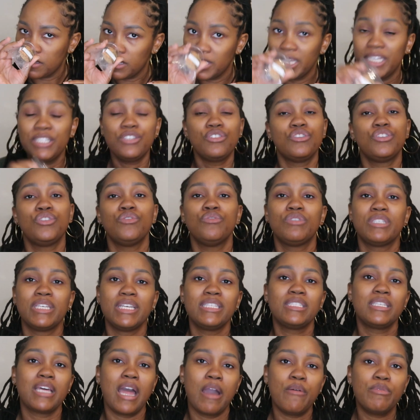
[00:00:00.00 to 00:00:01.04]
these are 2
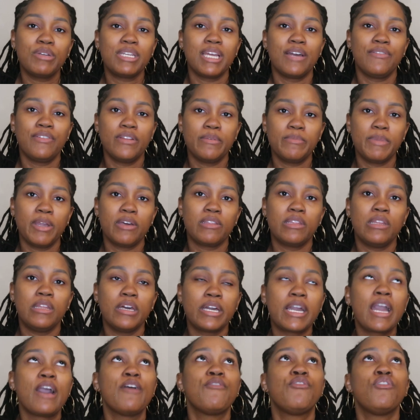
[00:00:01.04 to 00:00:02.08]
scents that I would definitely be on the
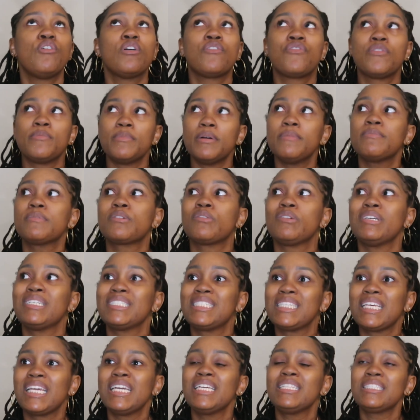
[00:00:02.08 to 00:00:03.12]
lookout for from Up the Creek
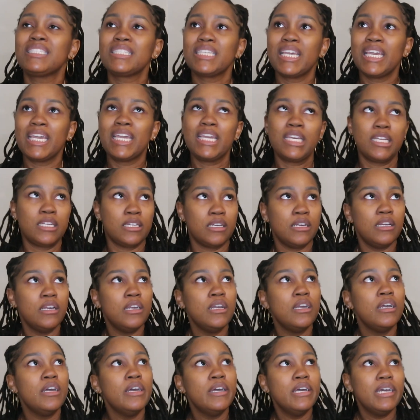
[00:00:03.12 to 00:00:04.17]
Scents in
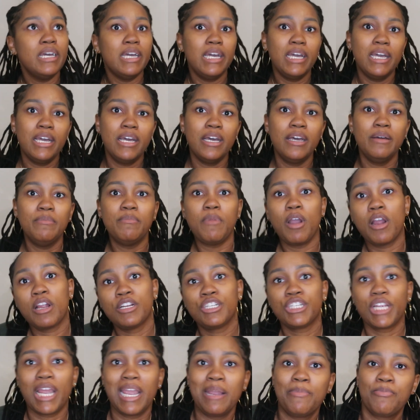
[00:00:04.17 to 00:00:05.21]

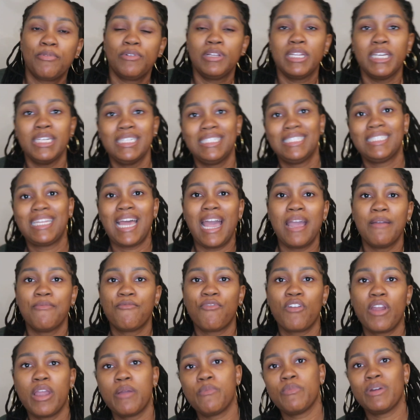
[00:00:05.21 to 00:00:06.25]
March, April-ish time
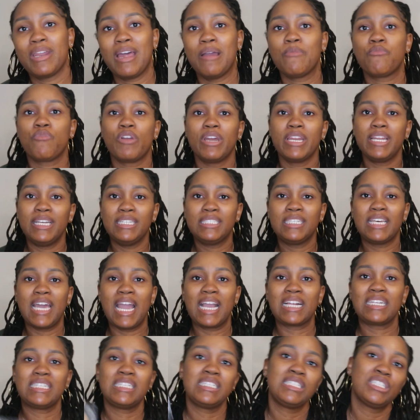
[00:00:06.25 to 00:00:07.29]
frame when I'm ready to
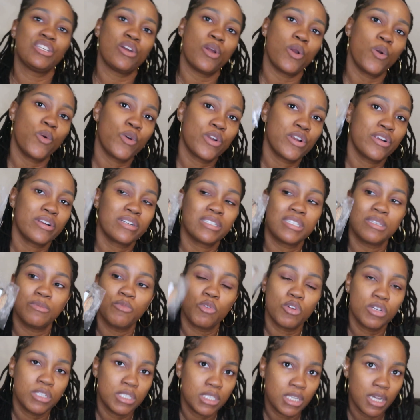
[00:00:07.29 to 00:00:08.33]
actually start ordering some
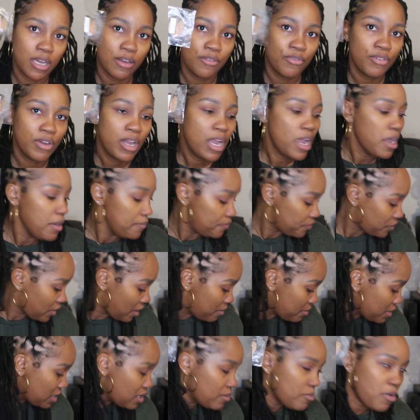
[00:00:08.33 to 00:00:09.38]
more stuff.
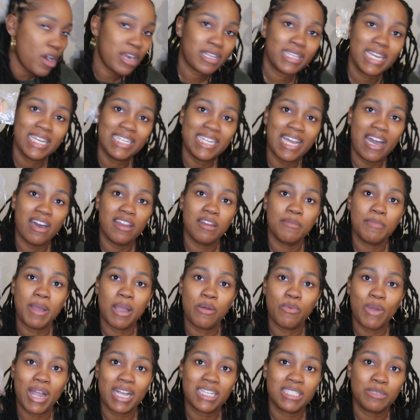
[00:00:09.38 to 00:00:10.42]
I'm gonna mark that down on my
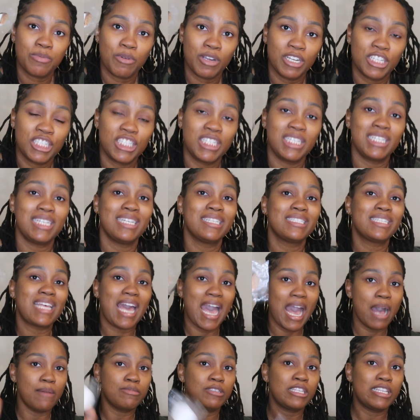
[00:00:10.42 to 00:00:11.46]
wax spreadsheet as
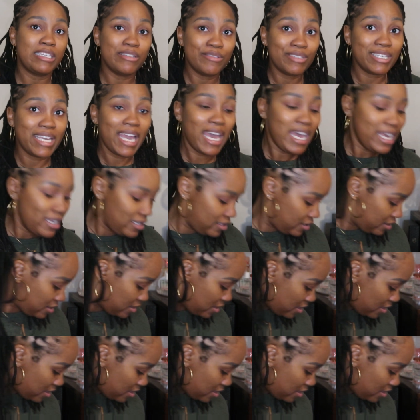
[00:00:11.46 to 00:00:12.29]
absolute yes.